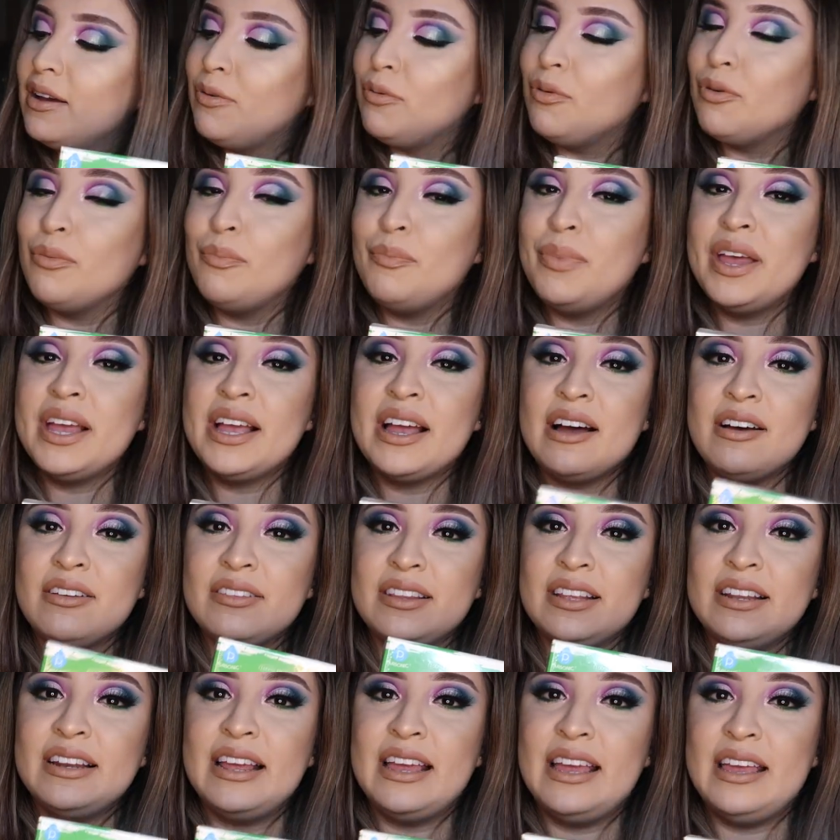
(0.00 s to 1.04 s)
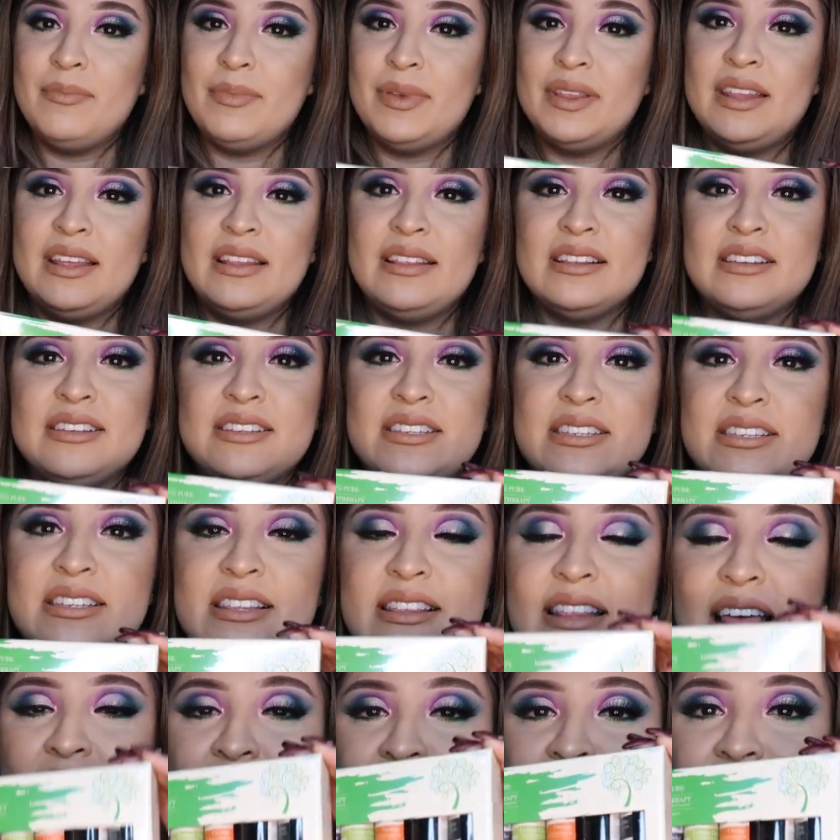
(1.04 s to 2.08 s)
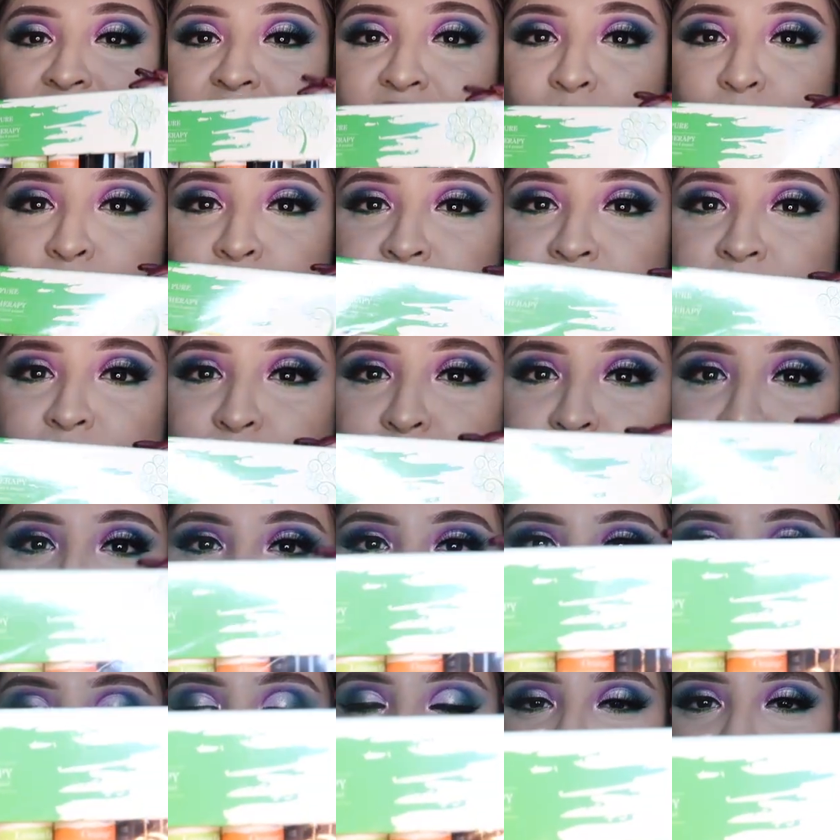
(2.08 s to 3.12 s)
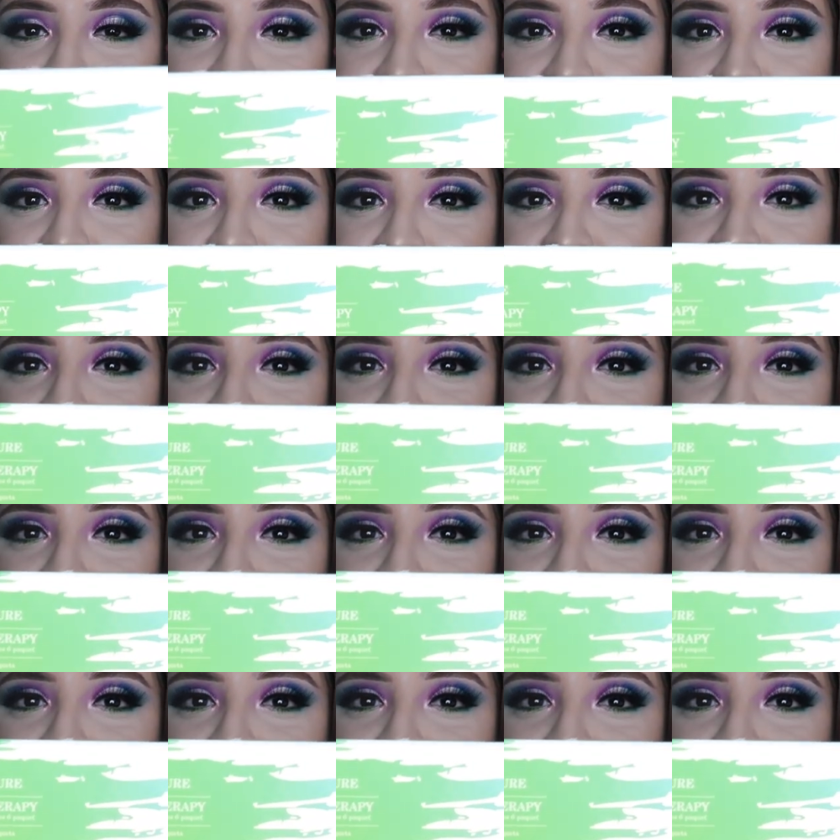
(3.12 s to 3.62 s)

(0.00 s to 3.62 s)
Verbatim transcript: we'll pick out the name and then this that lucky winner will win this little